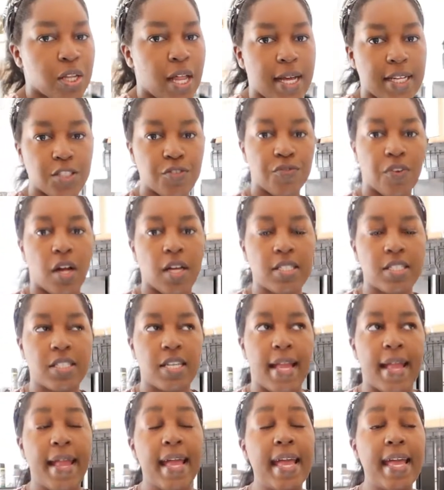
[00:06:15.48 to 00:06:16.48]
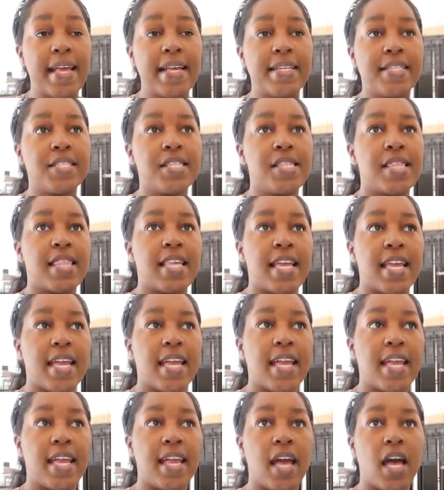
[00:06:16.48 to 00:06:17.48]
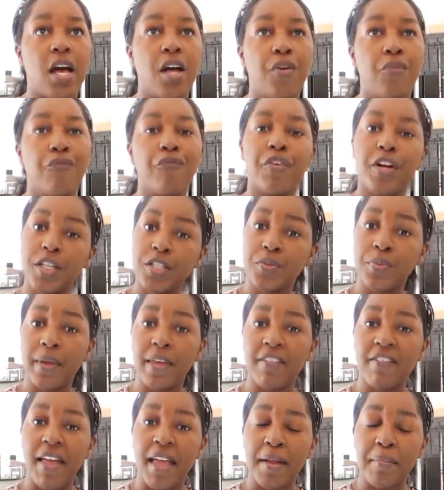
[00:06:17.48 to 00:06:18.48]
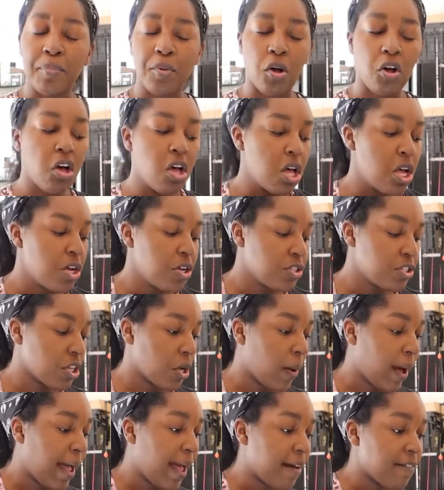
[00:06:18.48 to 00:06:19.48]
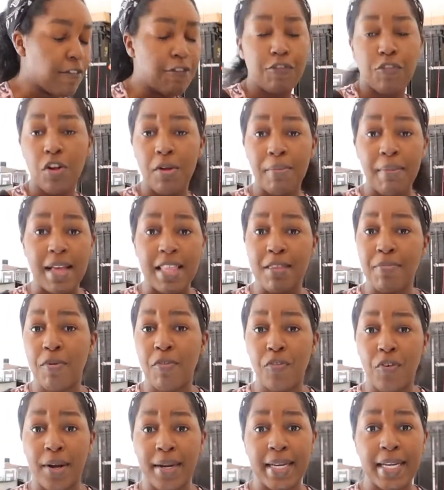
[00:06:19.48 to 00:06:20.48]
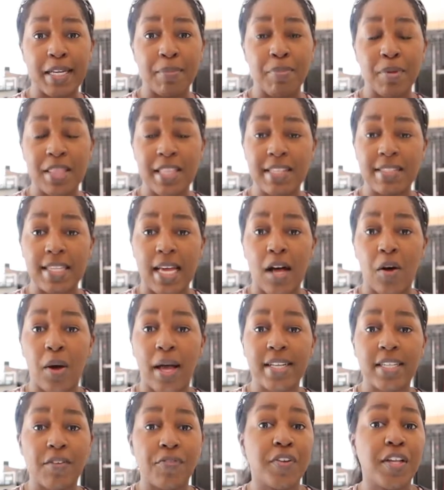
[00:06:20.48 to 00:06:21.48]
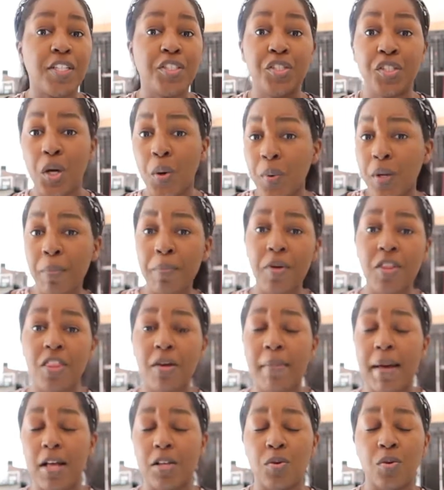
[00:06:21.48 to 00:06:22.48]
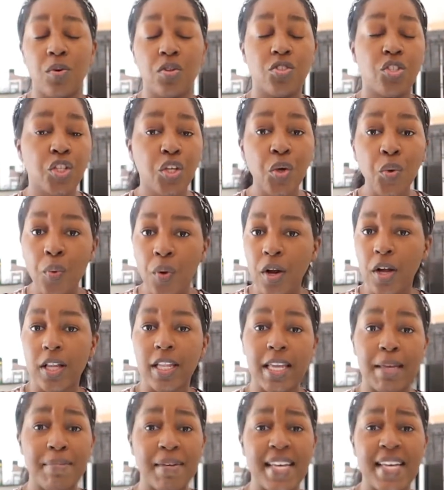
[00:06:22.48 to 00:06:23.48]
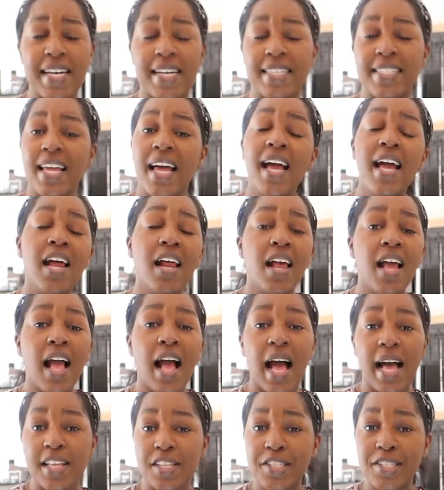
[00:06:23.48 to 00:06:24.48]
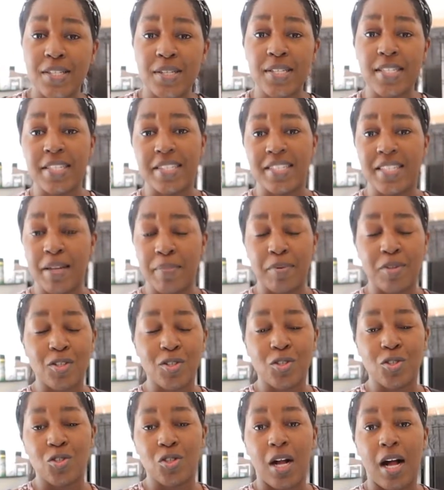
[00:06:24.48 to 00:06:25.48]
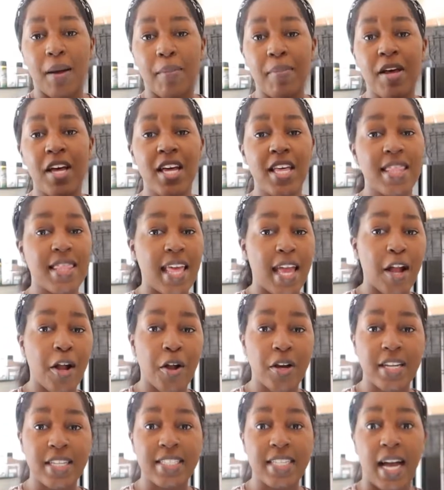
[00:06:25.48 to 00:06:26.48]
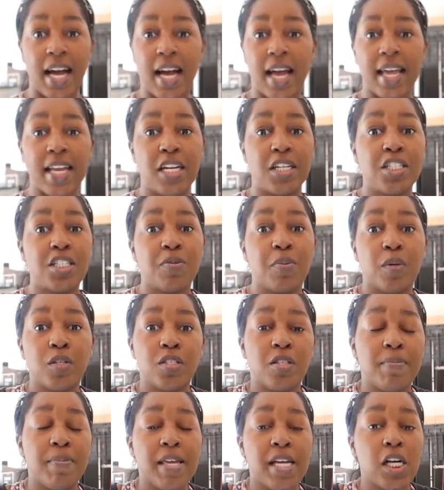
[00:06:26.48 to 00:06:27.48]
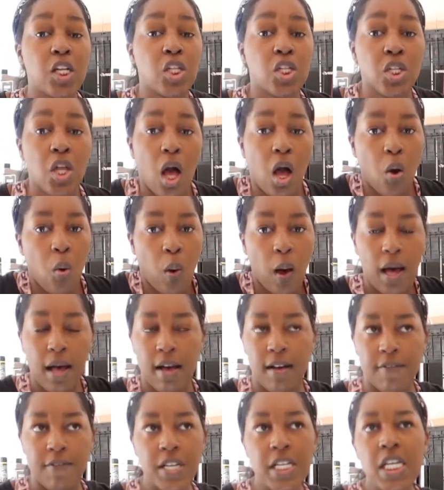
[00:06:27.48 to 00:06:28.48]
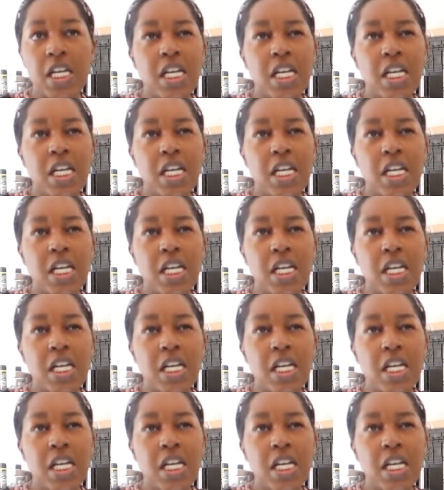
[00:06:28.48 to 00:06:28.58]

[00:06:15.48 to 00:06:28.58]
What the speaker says: last frost date is the first week of April. So I have a full month before I need to put these out. I definitely don't want to put them out too early because as soon as the temperatures drop, they are gonna die, and it's supposed to be a low of